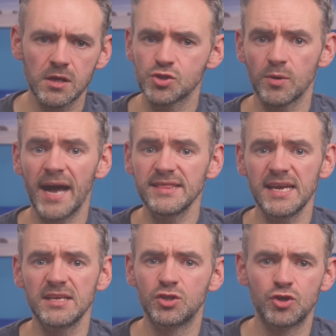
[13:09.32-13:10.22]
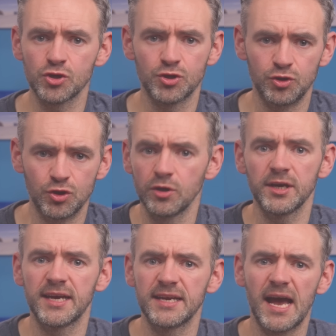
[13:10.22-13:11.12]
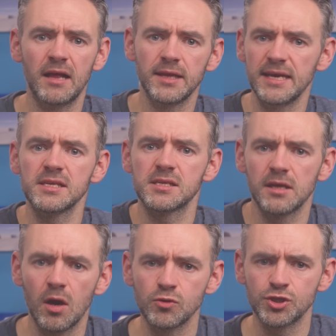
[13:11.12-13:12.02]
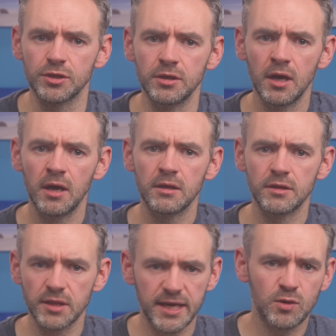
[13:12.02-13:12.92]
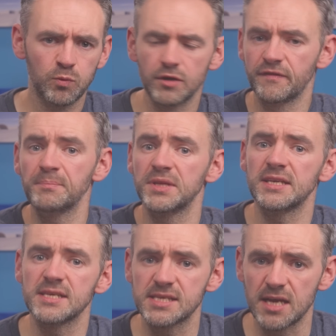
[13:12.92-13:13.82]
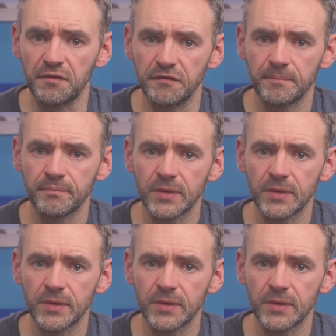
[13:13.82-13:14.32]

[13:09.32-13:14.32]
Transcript: So had they just dug a canal into the ocean, the lake would have emptied itself.